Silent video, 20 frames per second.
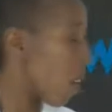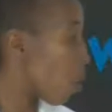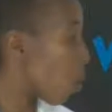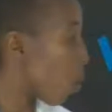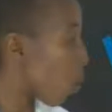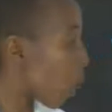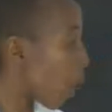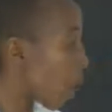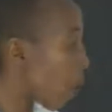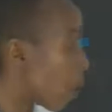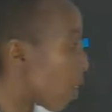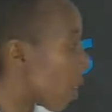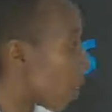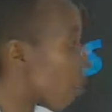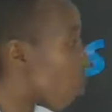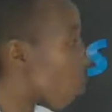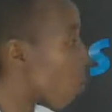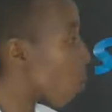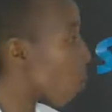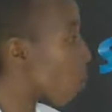way
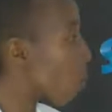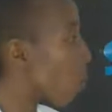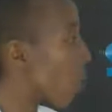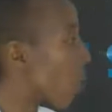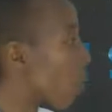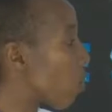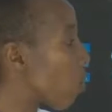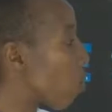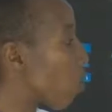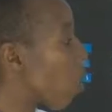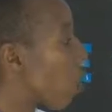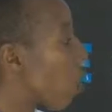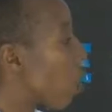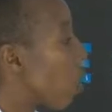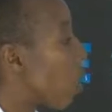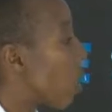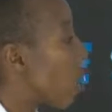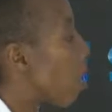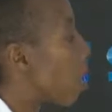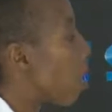through which
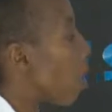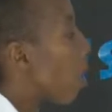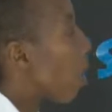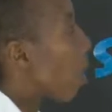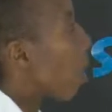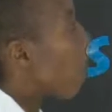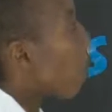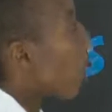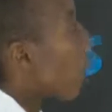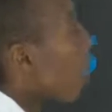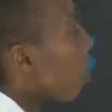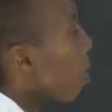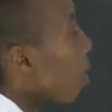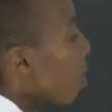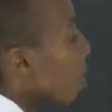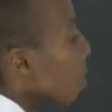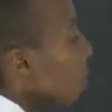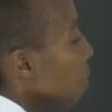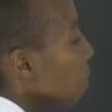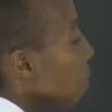the
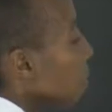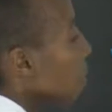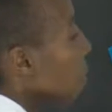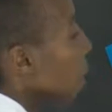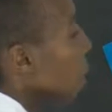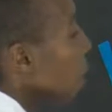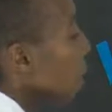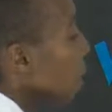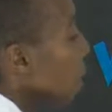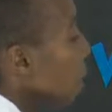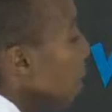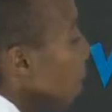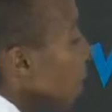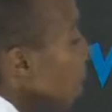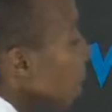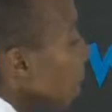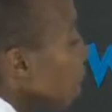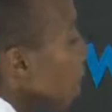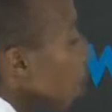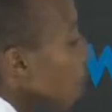
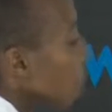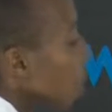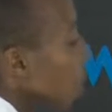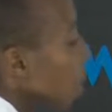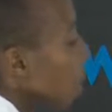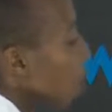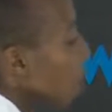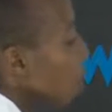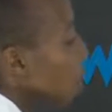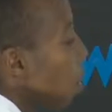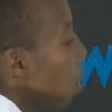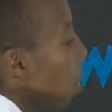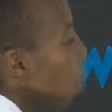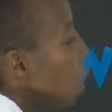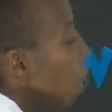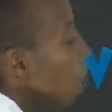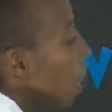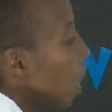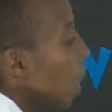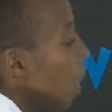liver
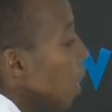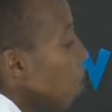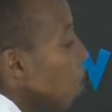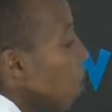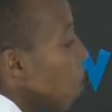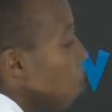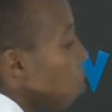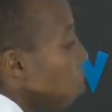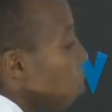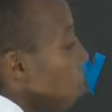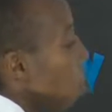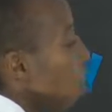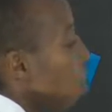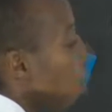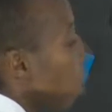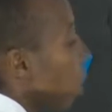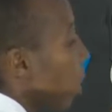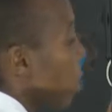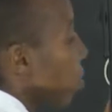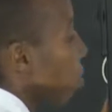plays the role
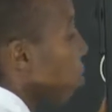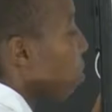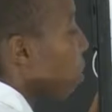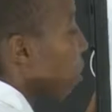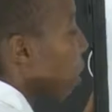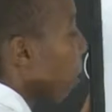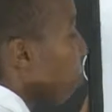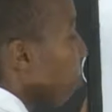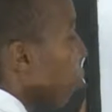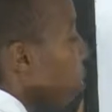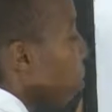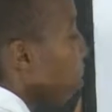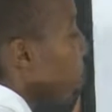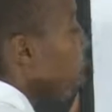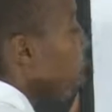of excretion